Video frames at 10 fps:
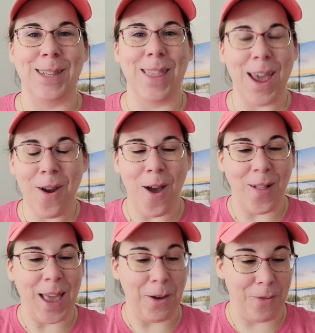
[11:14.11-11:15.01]
So they're all
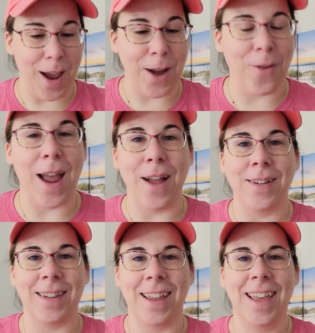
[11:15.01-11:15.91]
like right
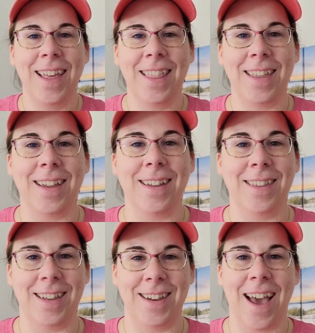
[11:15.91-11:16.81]
around
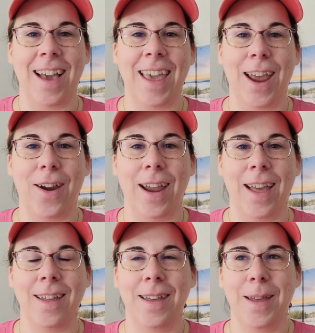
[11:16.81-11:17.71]
the dock area.